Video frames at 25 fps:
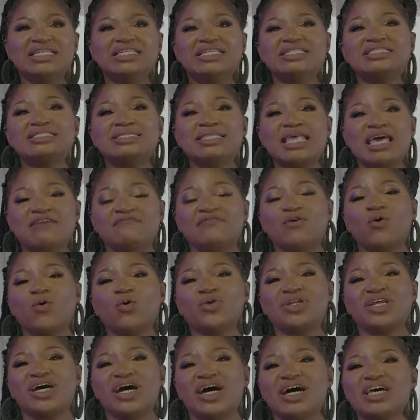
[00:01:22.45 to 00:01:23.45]
The slave
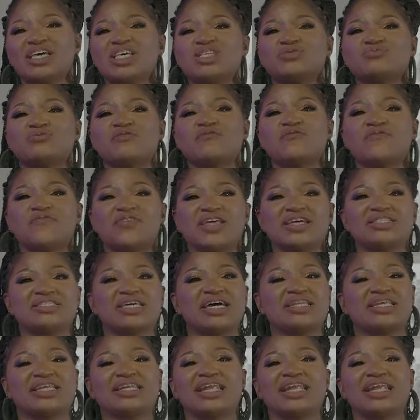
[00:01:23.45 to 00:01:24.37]
order is reflected